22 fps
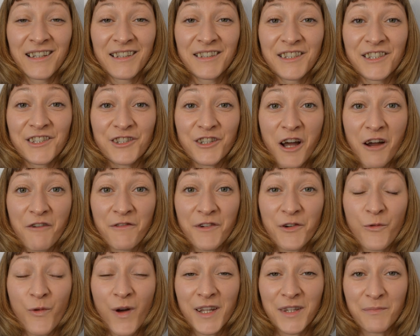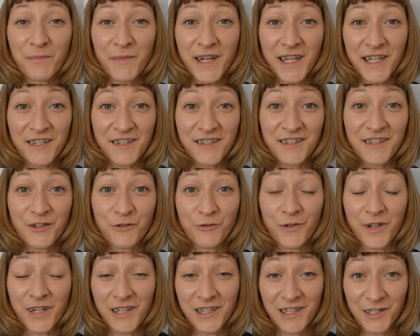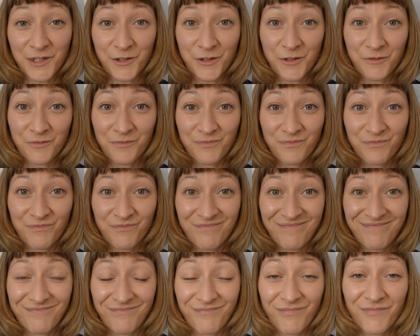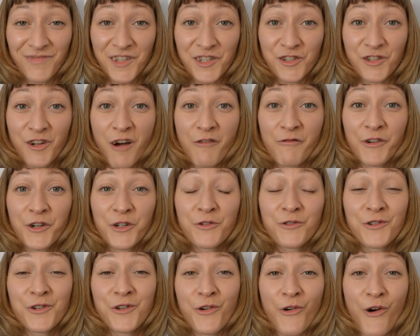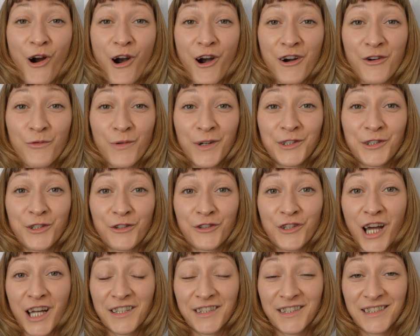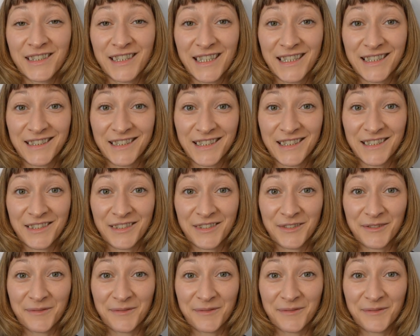Discover what makes the real you. Discover who you are when you're not addicted.